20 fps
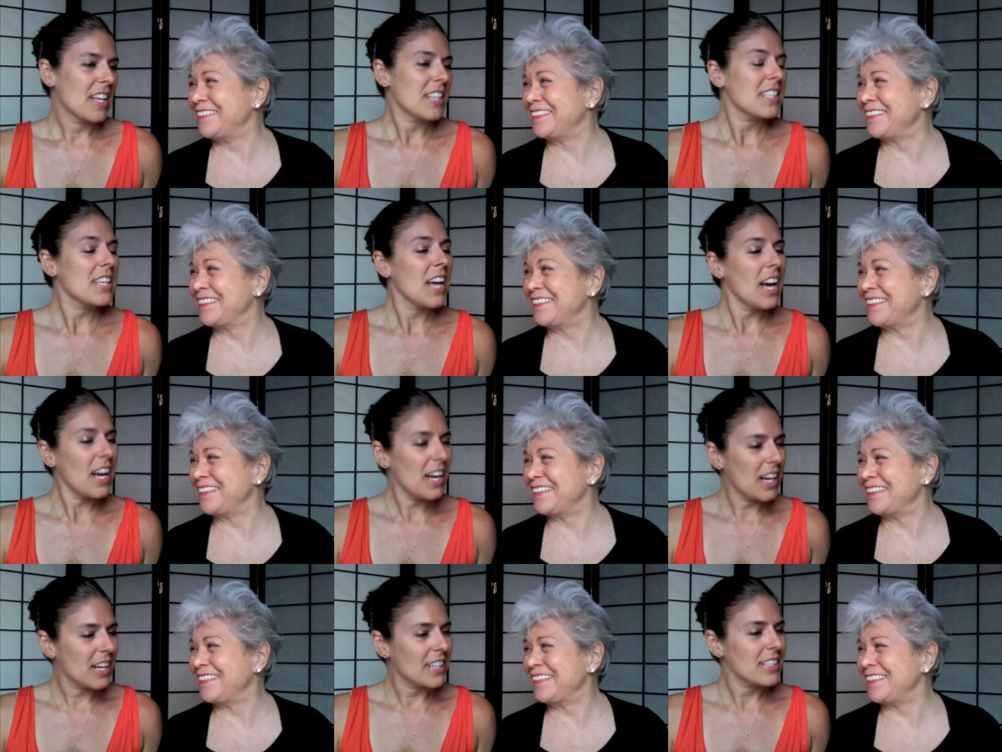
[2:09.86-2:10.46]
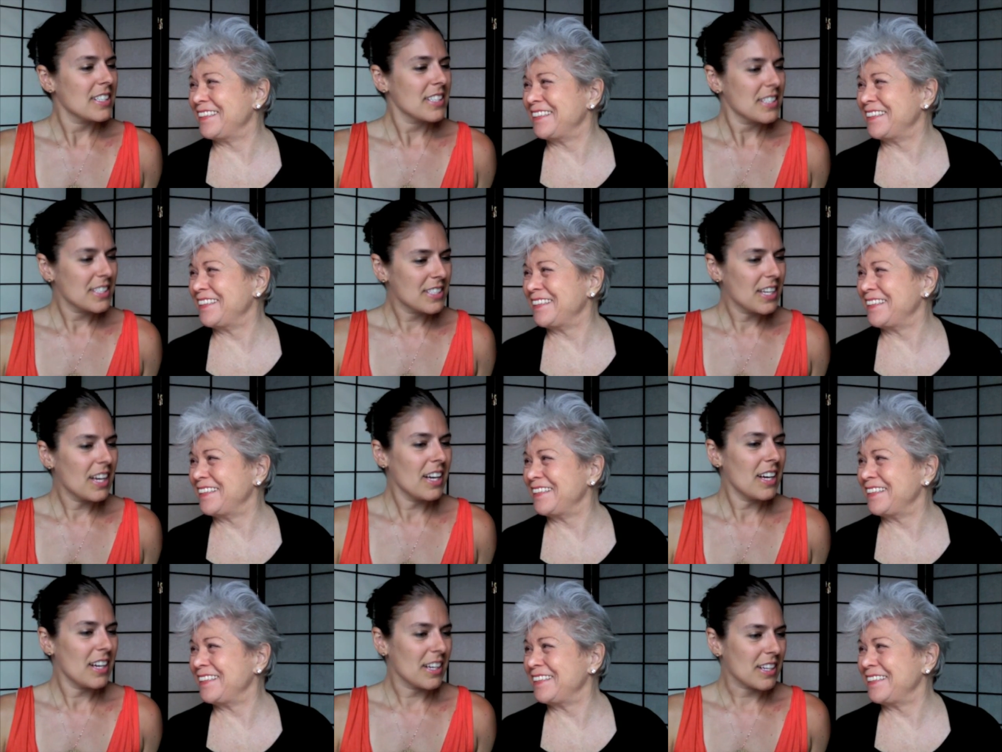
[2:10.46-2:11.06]
Speaker 1: yeah,
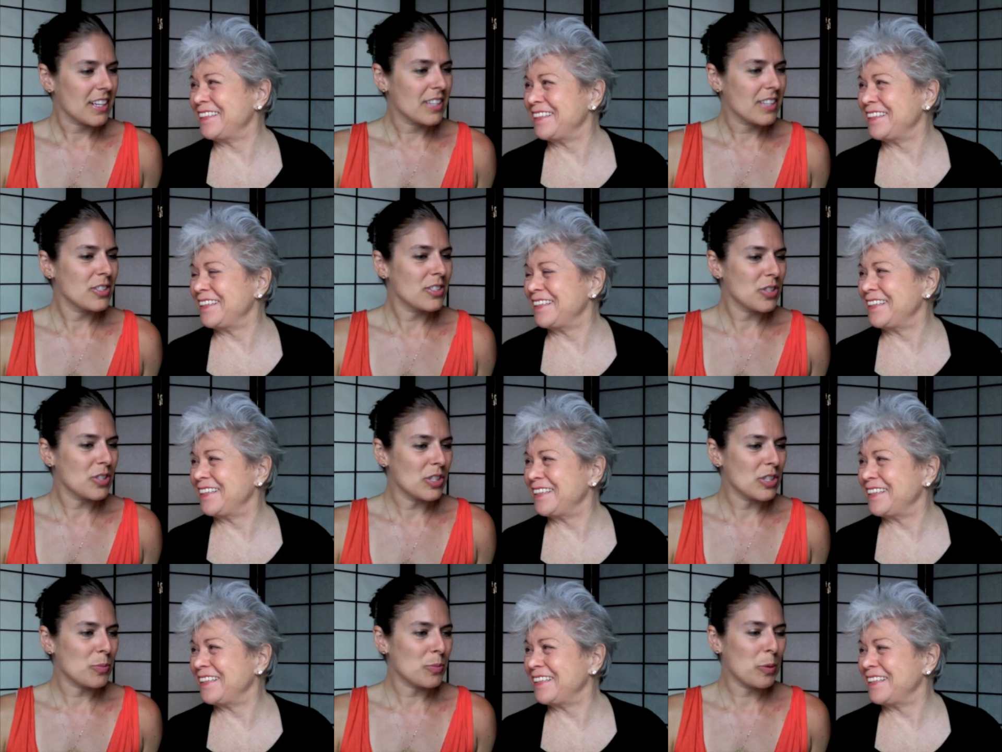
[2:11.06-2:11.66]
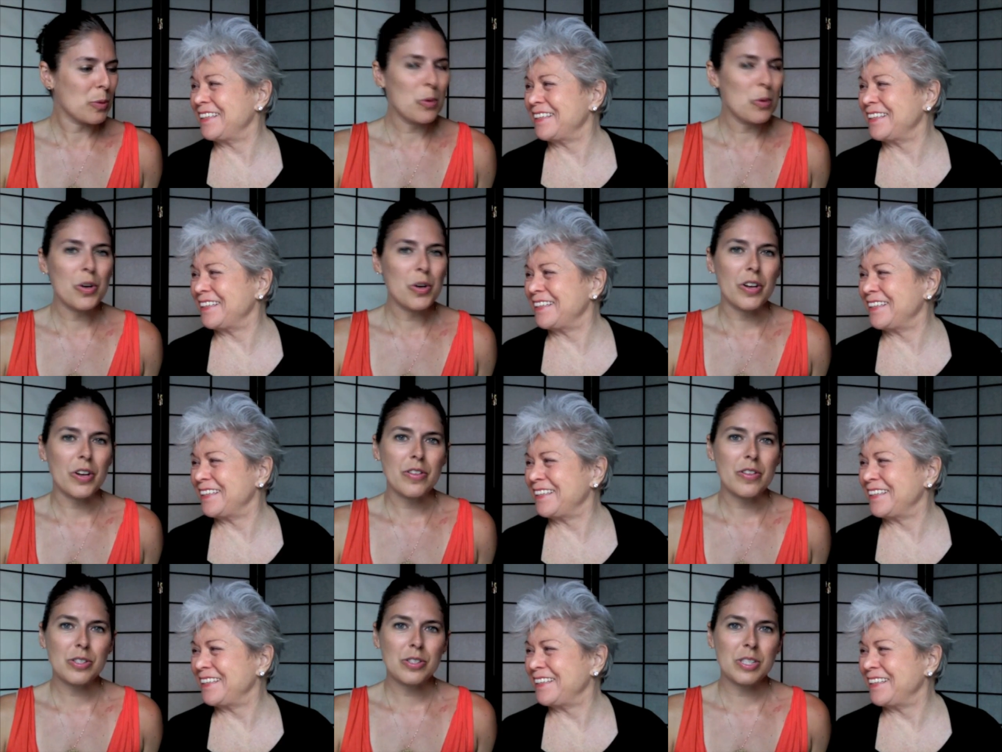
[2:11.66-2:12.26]
yeah, because it's, it's
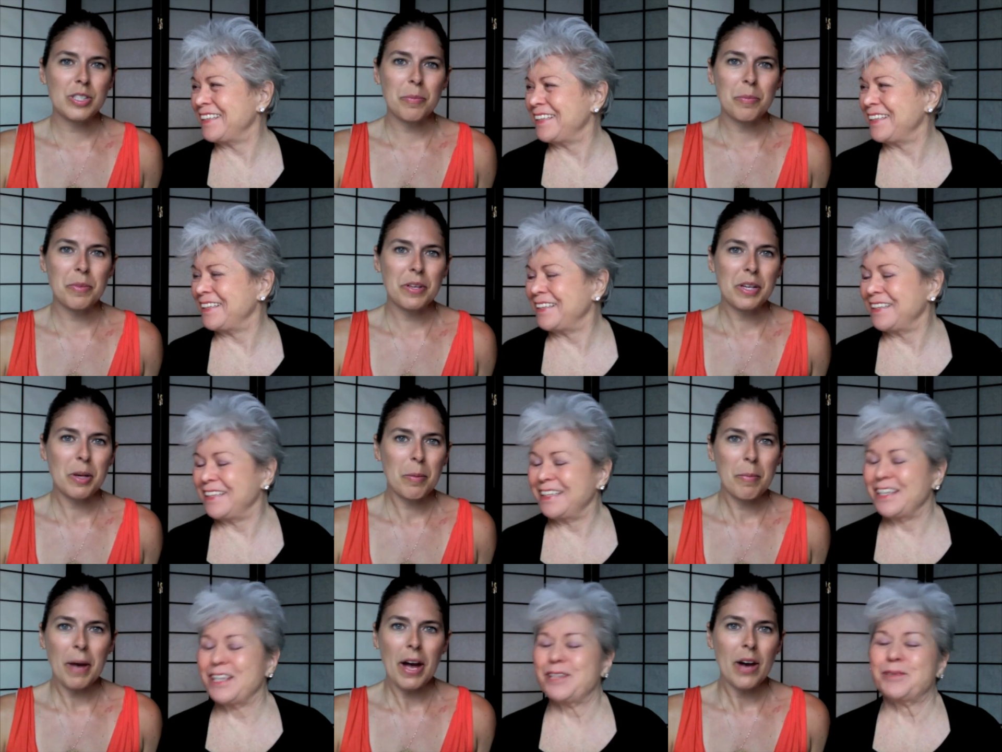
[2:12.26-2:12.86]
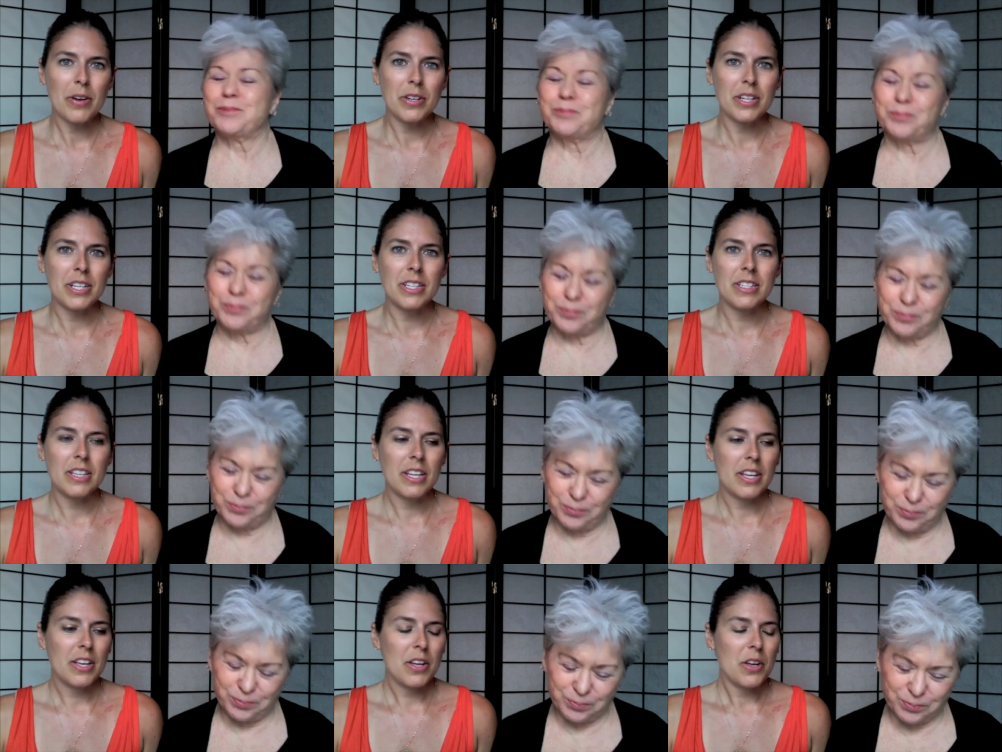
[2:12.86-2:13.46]
pure. There's something about it
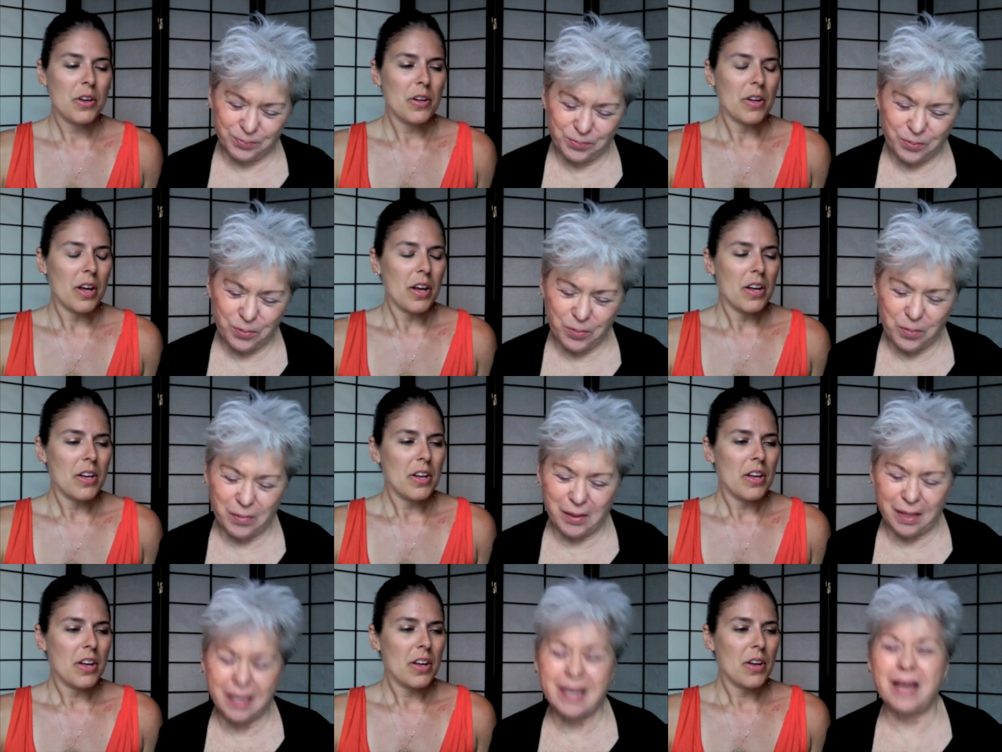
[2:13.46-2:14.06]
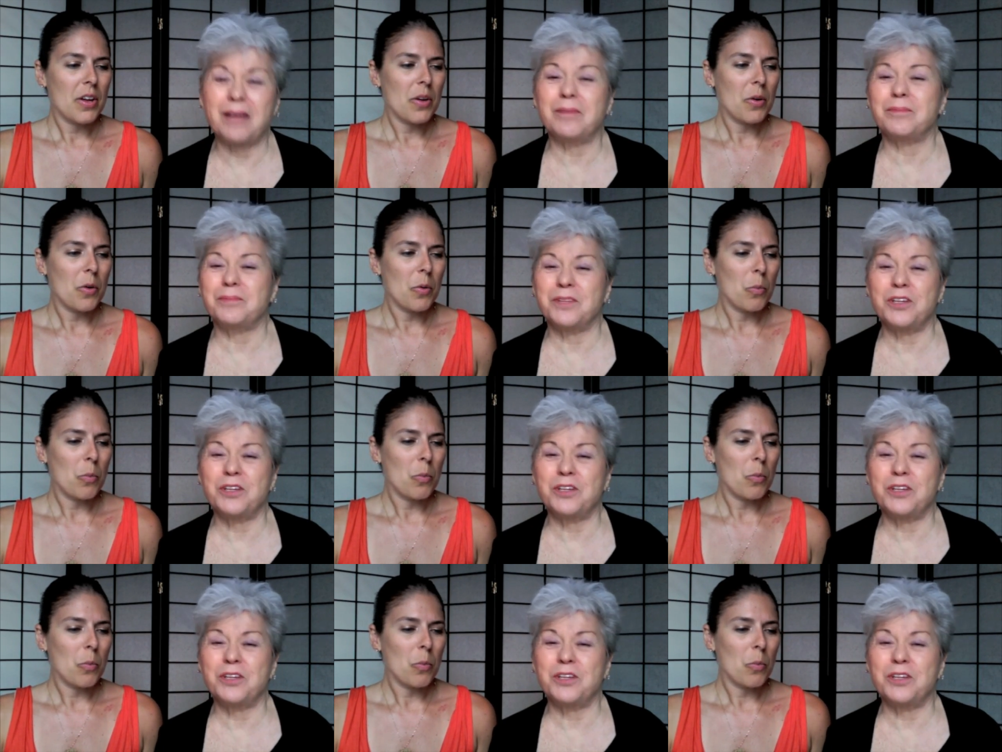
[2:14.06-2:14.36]
yeah.